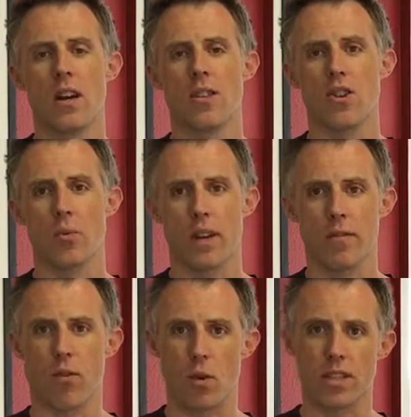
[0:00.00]
to
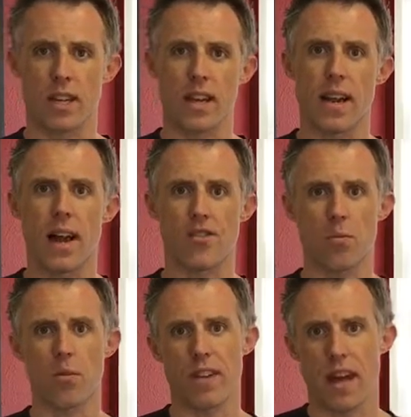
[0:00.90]
reinforce it as you're
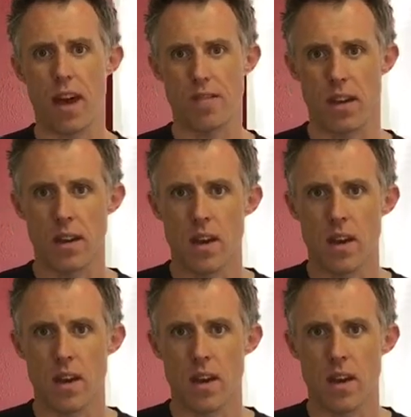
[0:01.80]
moving heavy.